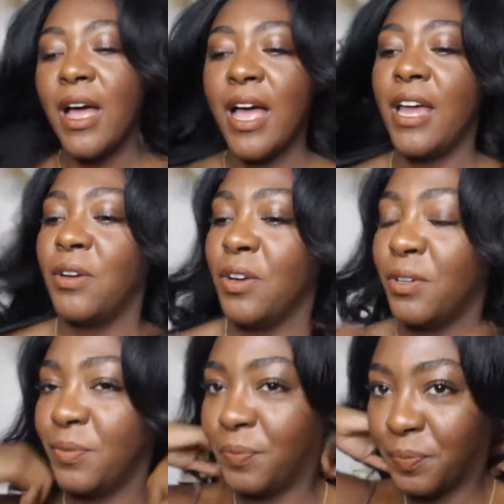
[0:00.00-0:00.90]
I don't
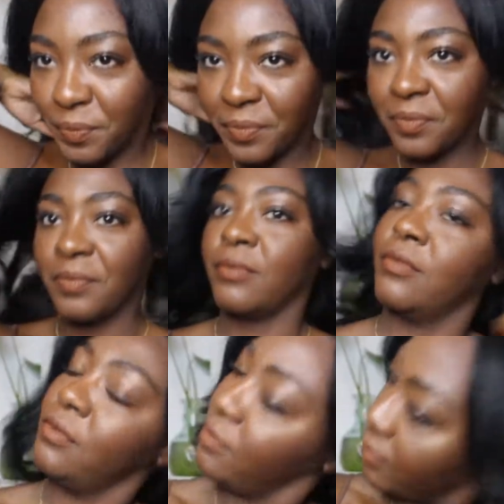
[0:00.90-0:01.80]
know.
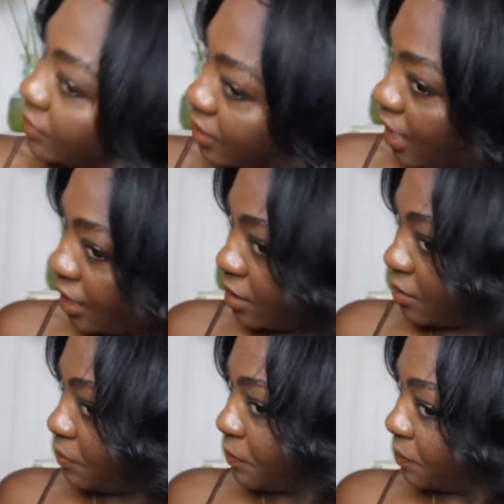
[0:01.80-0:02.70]
I don't know.